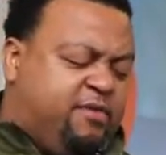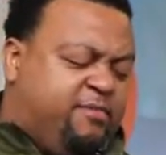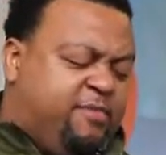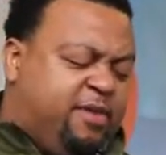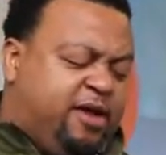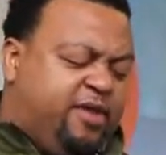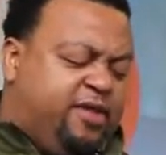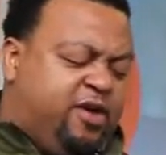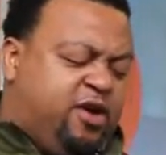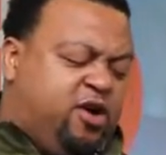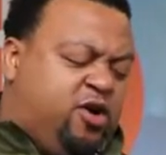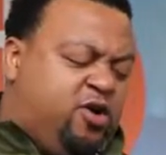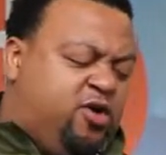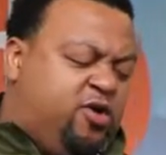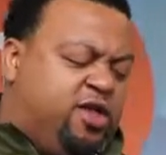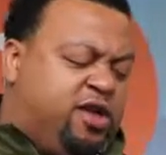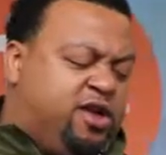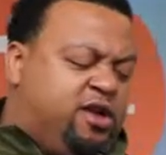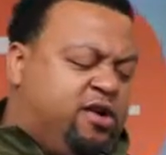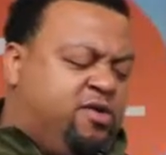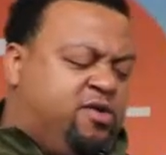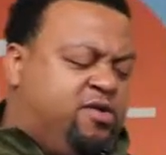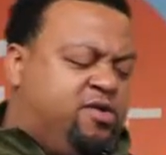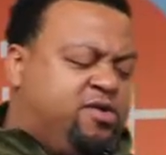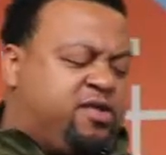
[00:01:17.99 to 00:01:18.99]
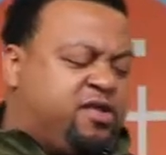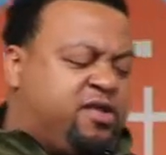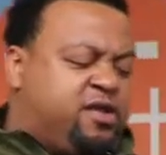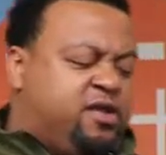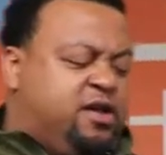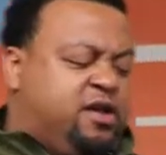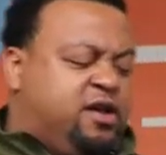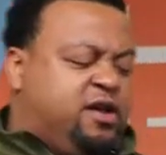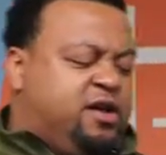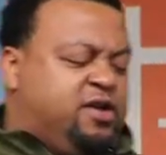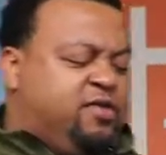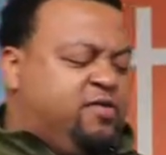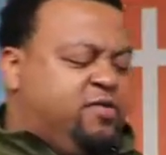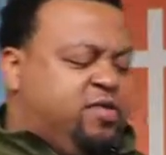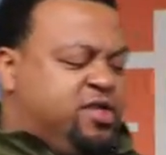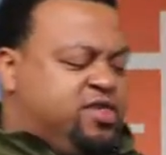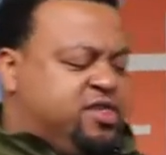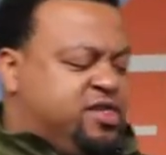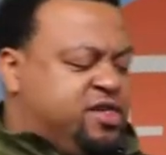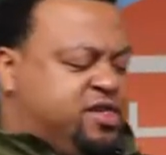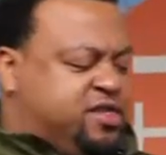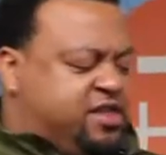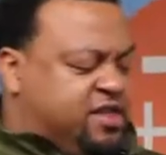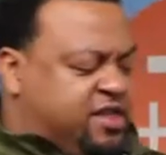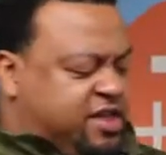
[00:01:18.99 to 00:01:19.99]
by the Holy Ghost,
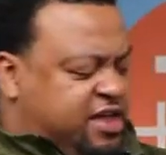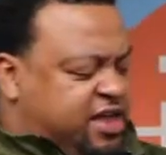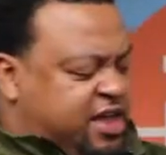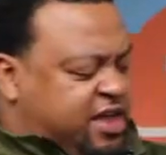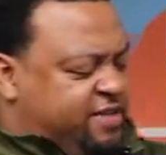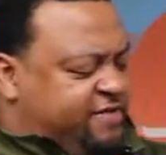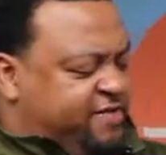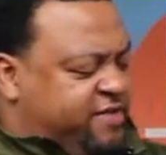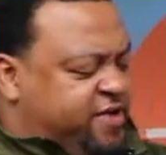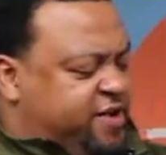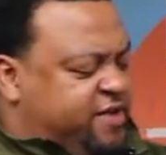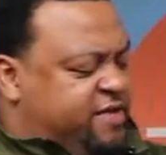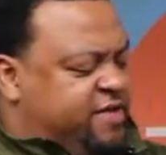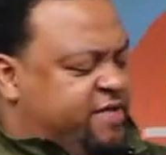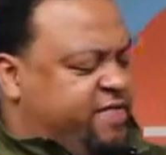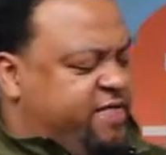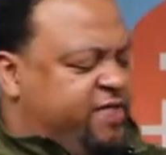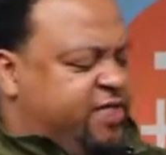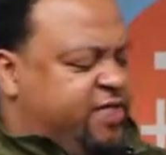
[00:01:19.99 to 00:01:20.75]
which is given